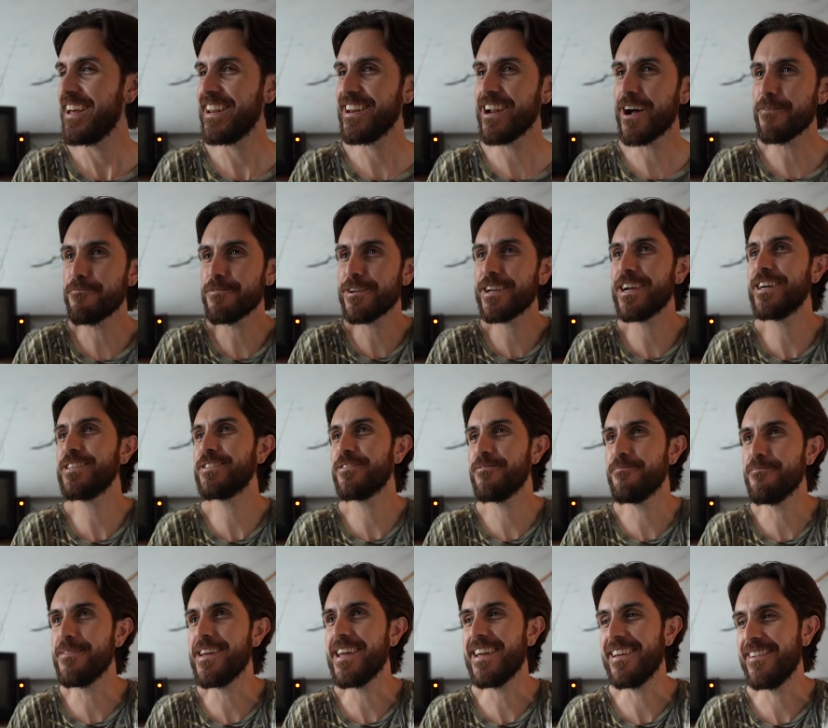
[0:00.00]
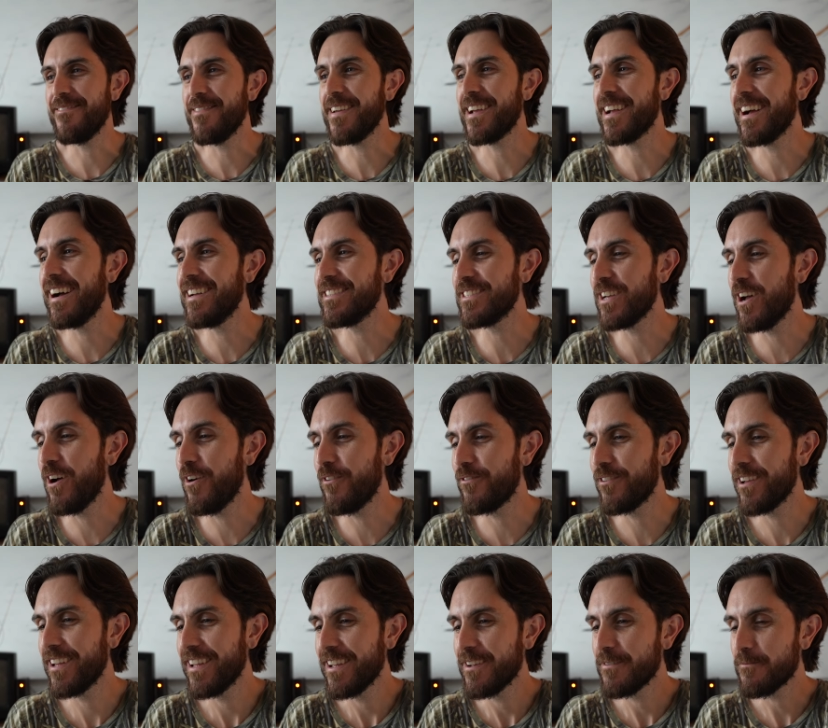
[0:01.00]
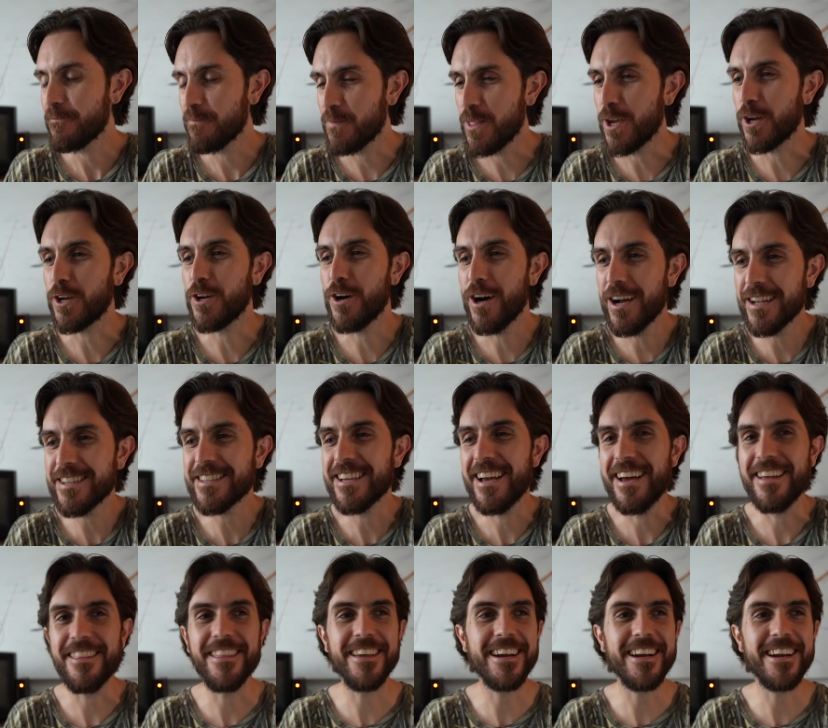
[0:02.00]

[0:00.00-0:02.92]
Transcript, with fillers: and not because of me, because of the content.